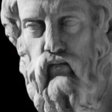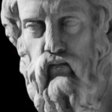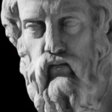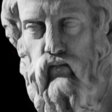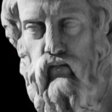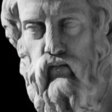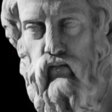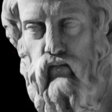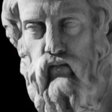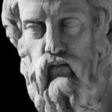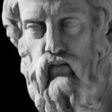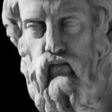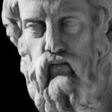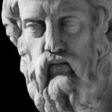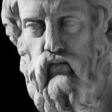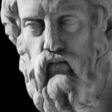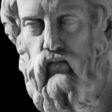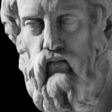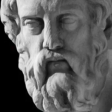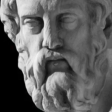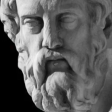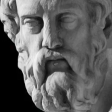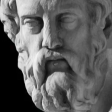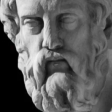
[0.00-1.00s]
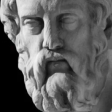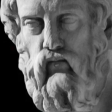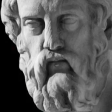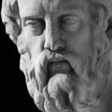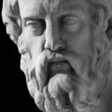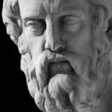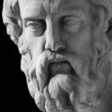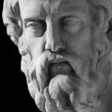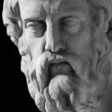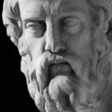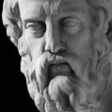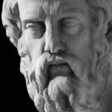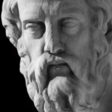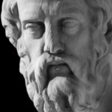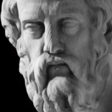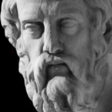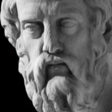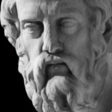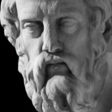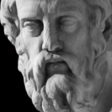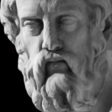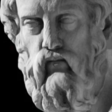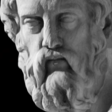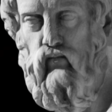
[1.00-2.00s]

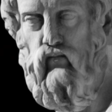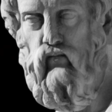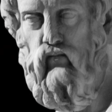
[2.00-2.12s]
No one is speaking in this clip.